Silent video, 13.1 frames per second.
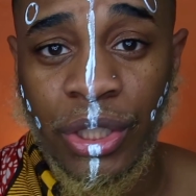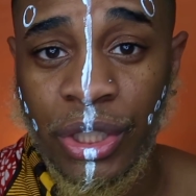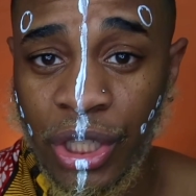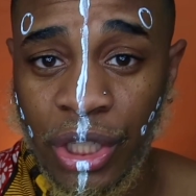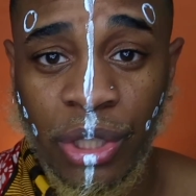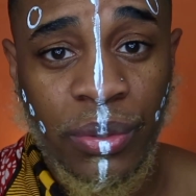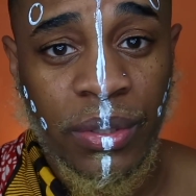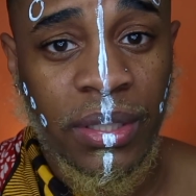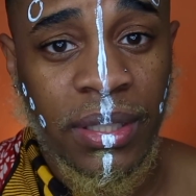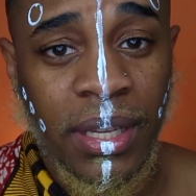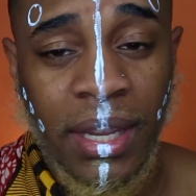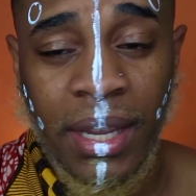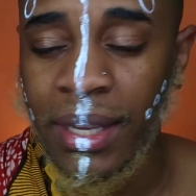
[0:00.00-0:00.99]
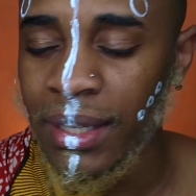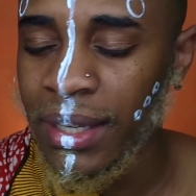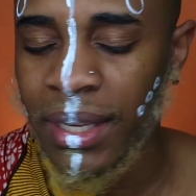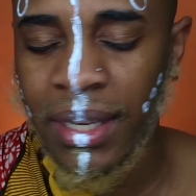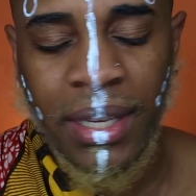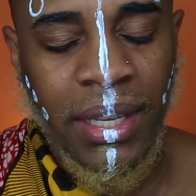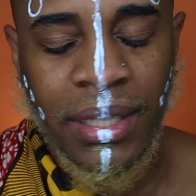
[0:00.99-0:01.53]
She uses it,
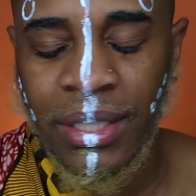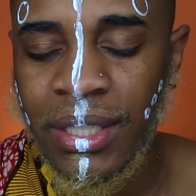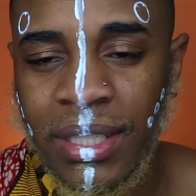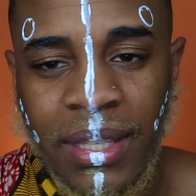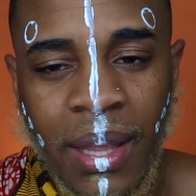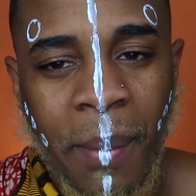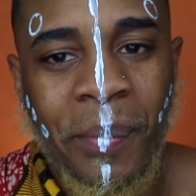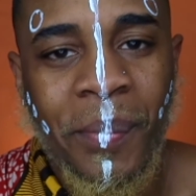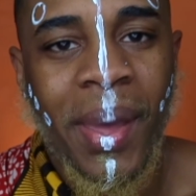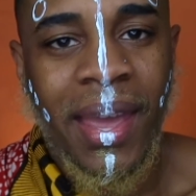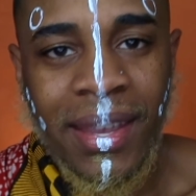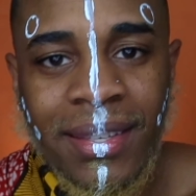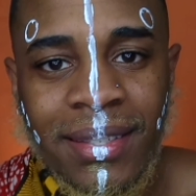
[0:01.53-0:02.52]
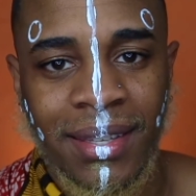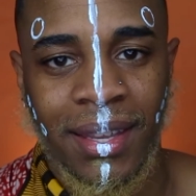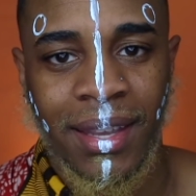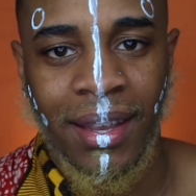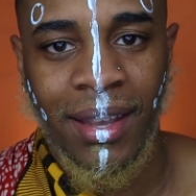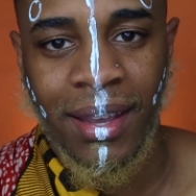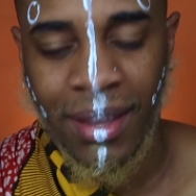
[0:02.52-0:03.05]
and it's just
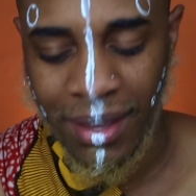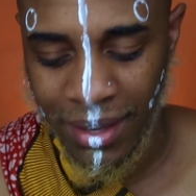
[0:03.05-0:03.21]
amazing.